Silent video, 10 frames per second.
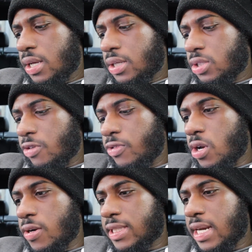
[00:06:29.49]
So if you
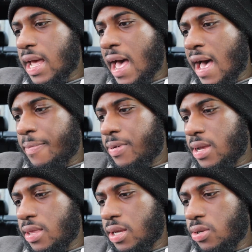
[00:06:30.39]
go into the app
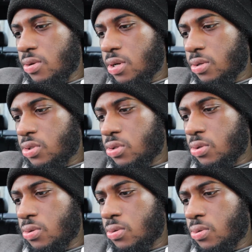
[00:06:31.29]
and then you go
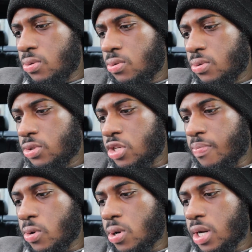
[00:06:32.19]
to
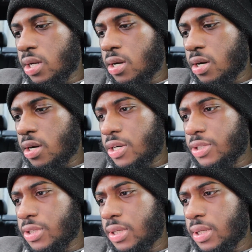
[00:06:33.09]
supported cars,
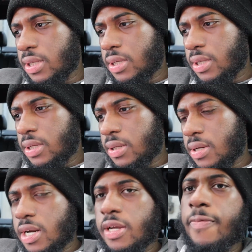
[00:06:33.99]

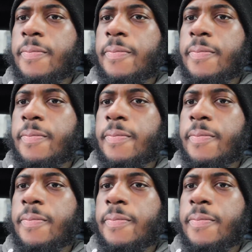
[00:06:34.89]
right?